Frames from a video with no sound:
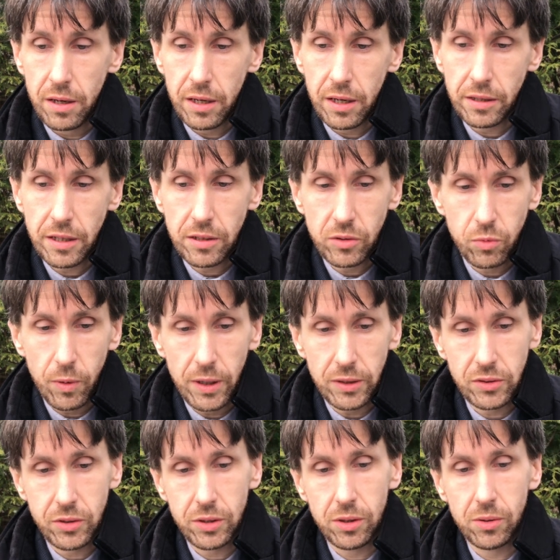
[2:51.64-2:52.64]
He didn't
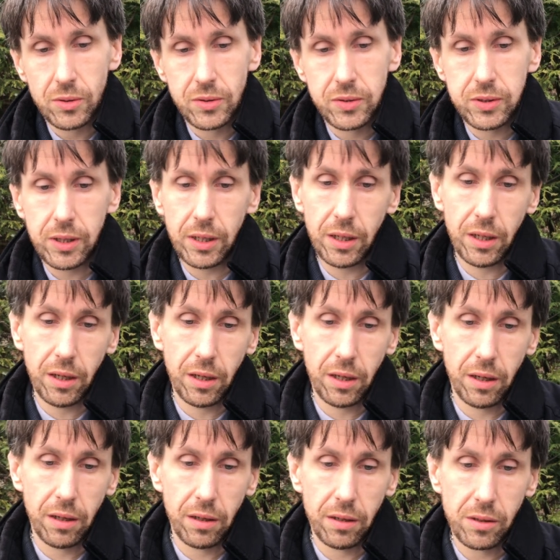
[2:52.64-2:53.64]
want to use
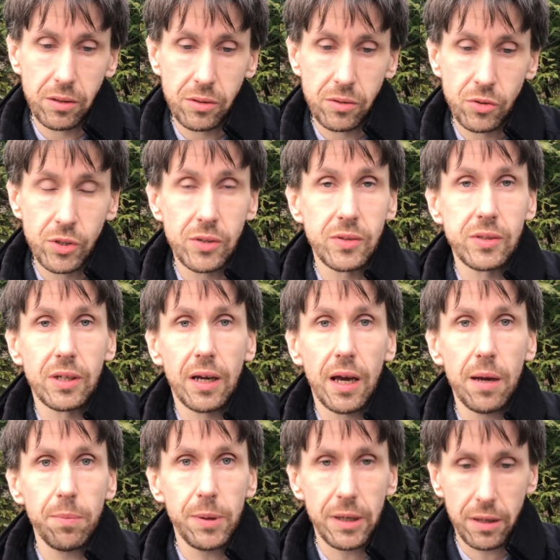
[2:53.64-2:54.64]
just
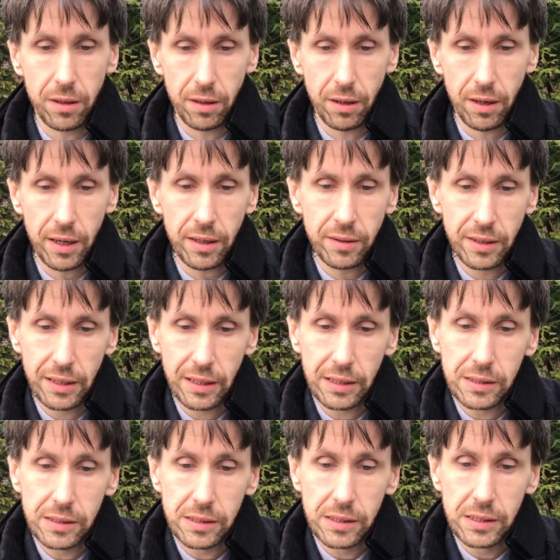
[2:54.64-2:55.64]
happy
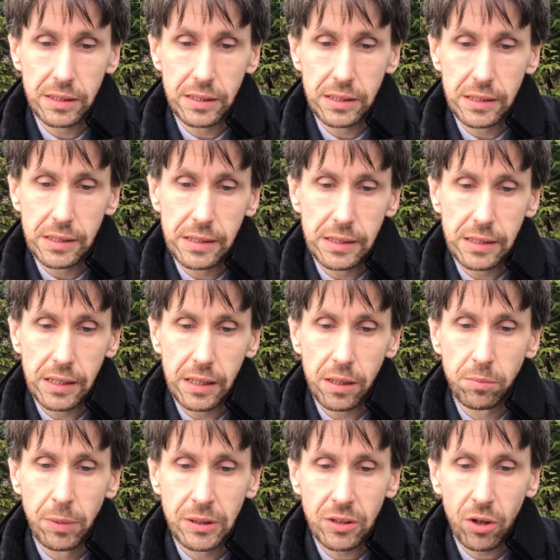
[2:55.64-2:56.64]
ending,
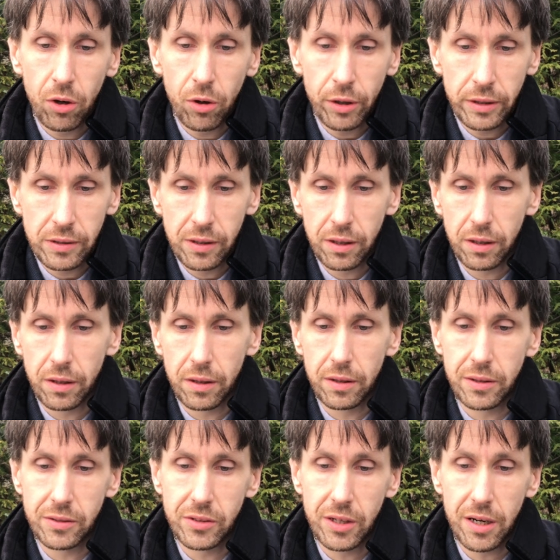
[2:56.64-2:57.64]
but coined
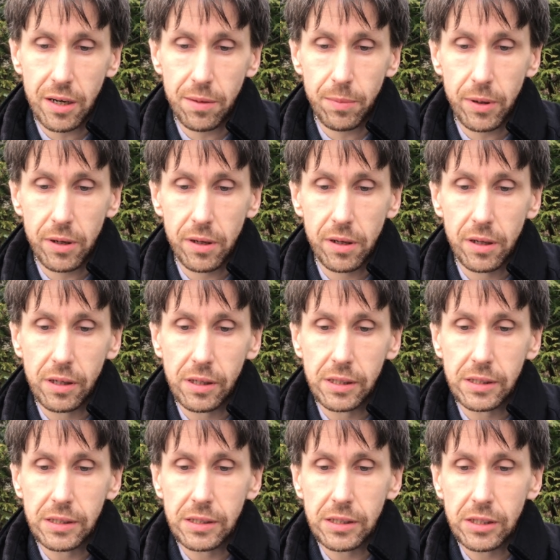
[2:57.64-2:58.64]
the term
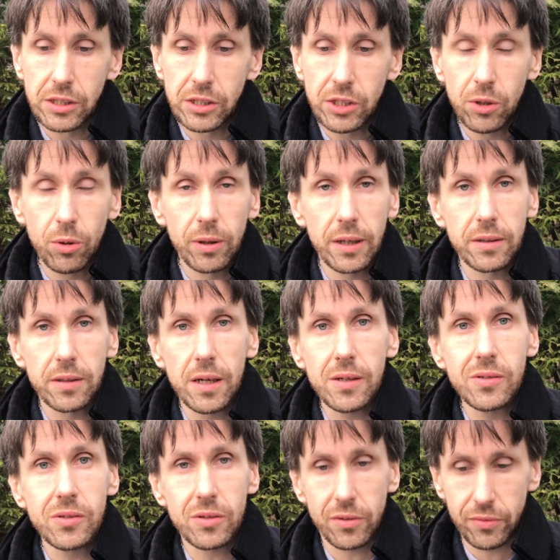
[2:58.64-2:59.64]

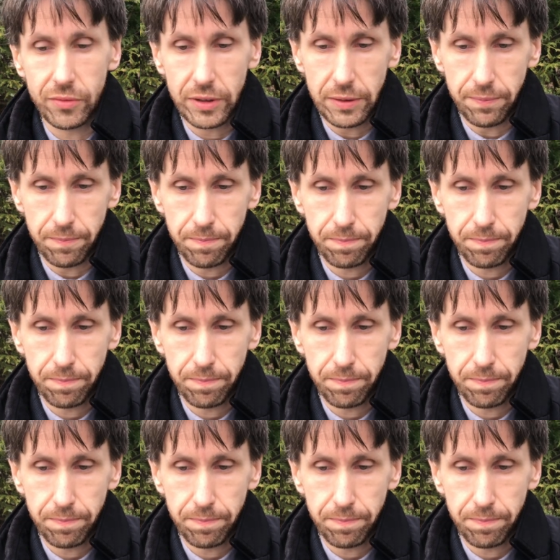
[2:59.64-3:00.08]
eucatastrophe,